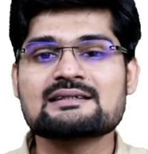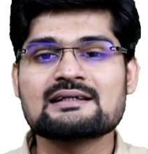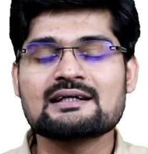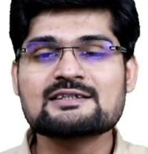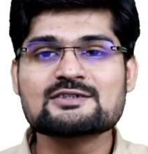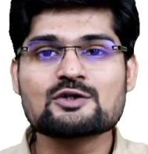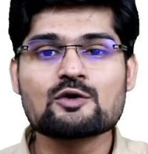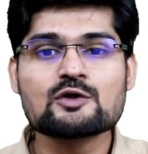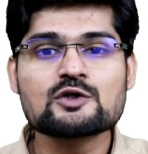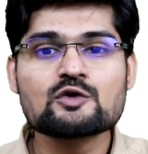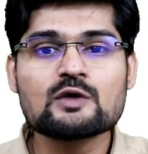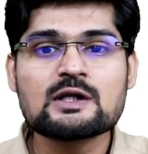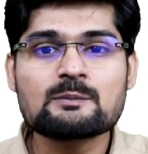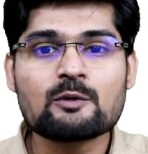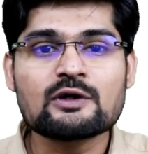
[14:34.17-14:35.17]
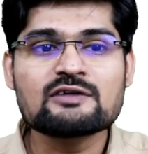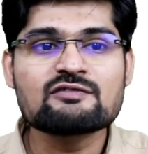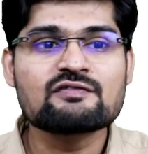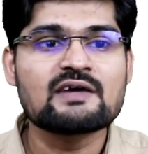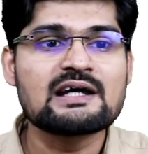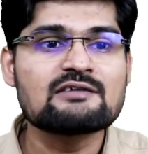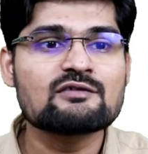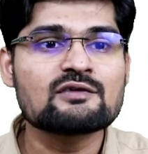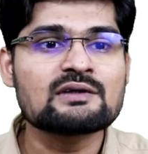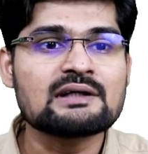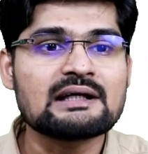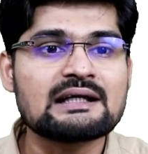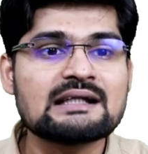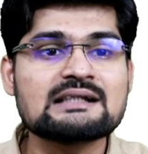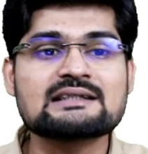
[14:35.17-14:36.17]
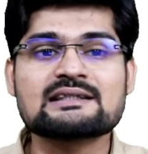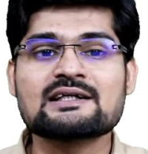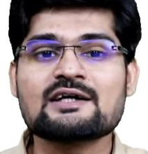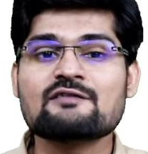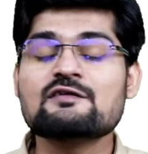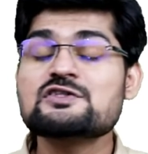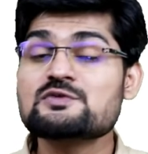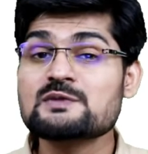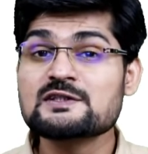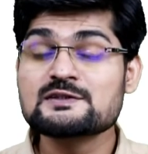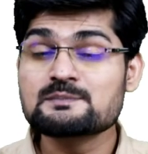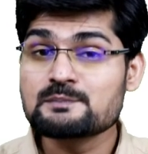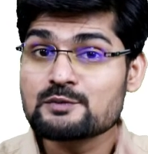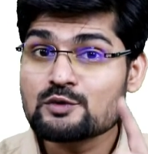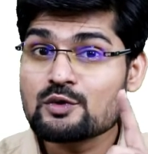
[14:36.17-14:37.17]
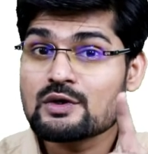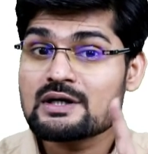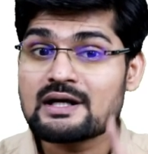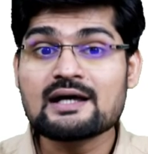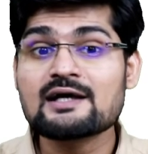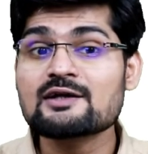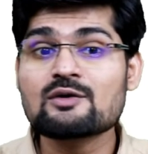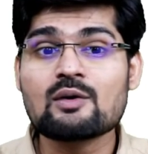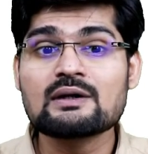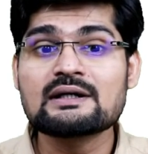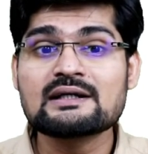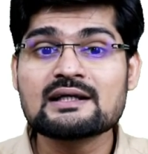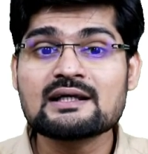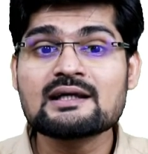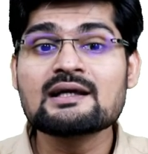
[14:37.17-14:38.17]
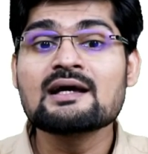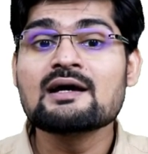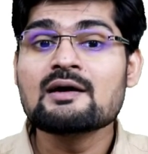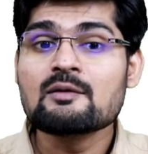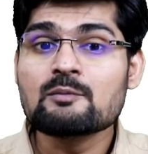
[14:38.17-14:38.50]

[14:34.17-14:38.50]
It scored 12.5 on health, which means poor air quality,